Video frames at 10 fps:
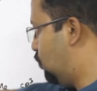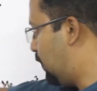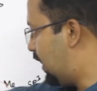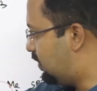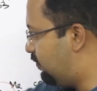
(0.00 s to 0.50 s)
no
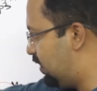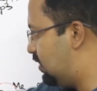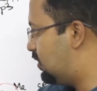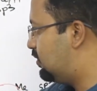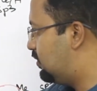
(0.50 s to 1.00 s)
matter
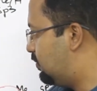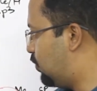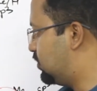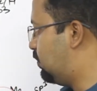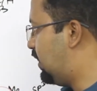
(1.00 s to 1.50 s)
whether
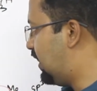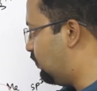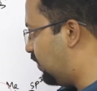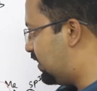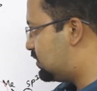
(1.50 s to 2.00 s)
possibility
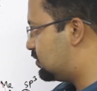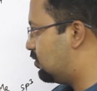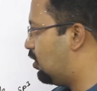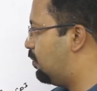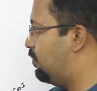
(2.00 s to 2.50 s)
1 is
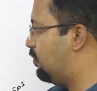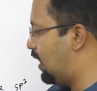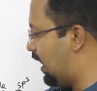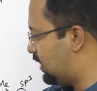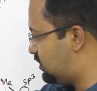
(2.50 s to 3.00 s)

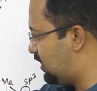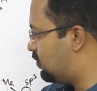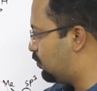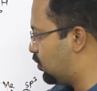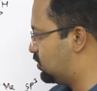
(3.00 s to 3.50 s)
achieved
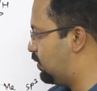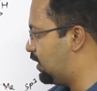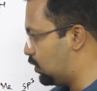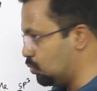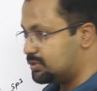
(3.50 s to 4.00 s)
or
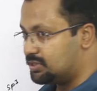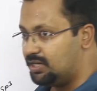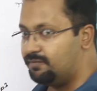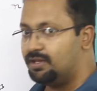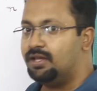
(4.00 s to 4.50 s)
possibility 2 is
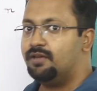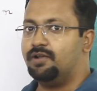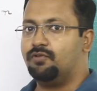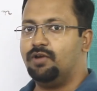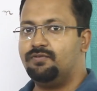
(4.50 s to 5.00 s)
achieved,
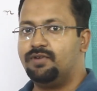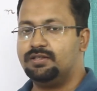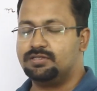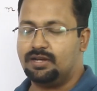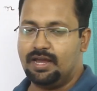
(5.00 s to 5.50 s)
will qualify
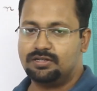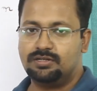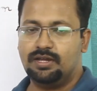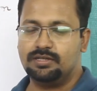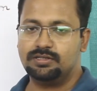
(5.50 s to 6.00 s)
this
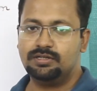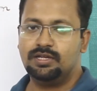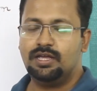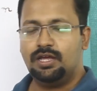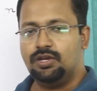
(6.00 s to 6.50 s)
reaction as a
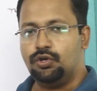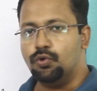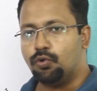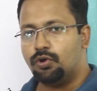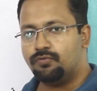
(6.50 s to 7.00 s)

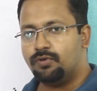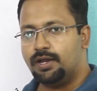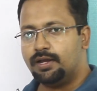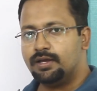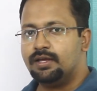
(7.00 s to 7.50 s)

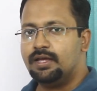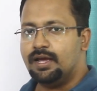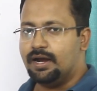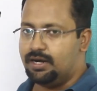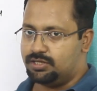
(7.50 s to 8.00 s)
nucleophilic
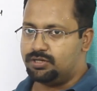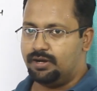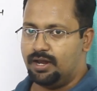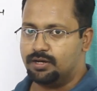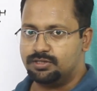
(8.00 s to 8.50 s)
addition
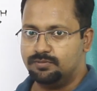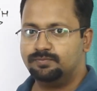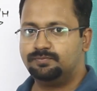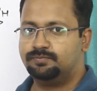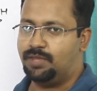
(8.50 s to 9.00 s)
reaction.
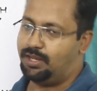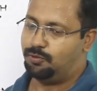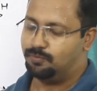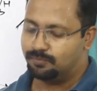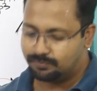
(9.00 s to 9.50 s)
Thank
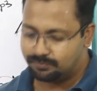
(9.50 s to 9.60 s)
you.